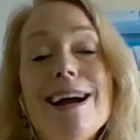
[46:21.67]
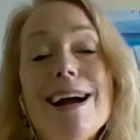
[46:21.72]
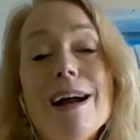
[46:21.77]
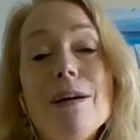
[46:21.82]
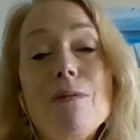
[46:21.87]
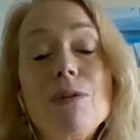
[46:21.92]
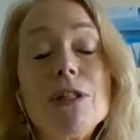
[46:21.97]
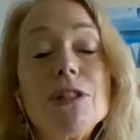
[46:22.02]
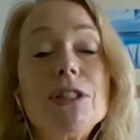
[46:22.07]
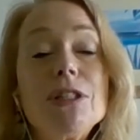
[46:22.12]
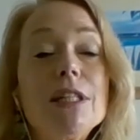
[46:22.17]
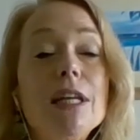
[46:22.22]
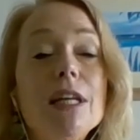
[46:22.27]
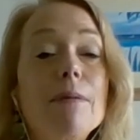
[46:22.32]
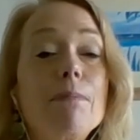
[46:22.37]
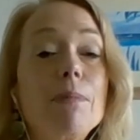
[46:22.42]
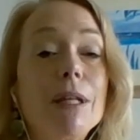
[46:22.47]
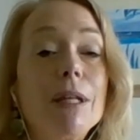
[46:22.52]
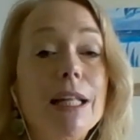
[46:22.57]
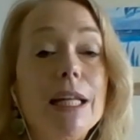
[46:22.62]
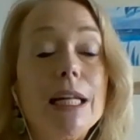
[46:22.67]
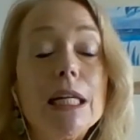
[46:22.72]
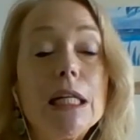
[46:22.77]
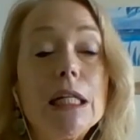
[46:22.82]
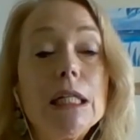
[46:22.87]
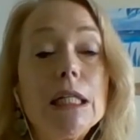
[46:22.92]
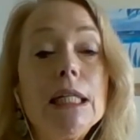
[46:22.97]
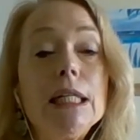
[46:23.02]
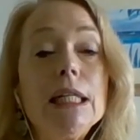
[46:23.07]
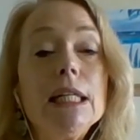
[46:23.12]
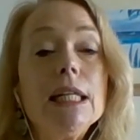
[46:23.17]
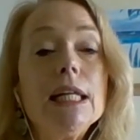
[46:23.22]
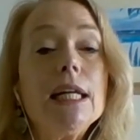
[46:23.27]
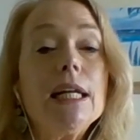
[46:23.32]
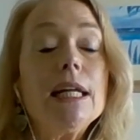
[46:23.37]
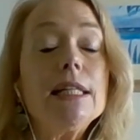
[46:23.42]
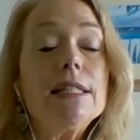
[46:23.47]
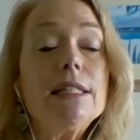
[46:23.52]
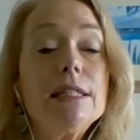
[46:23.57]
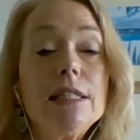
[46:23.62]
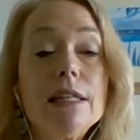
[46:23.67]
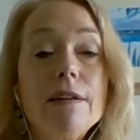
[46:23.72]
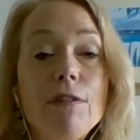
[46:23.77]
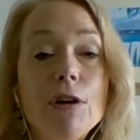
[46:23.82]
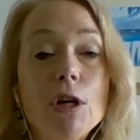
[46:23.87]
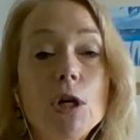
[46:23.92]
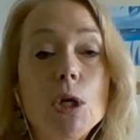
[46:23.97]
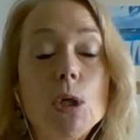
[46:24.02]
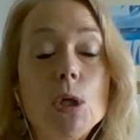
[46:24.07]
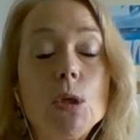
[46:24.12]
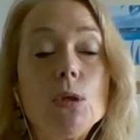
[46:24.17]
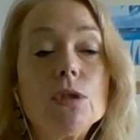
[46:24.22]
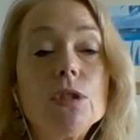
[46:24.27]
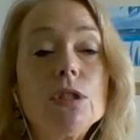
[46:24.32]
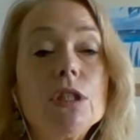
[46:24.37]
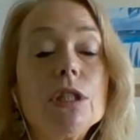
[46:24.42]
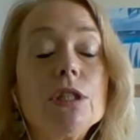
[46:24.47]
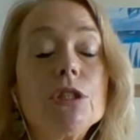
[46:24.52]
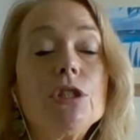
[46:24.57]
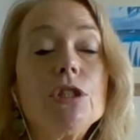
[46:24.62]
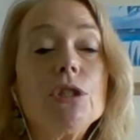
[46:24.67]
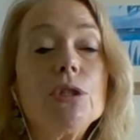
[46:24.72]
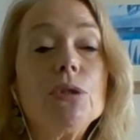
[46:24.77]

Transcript: I will say politically, it's difficult mm-hmm.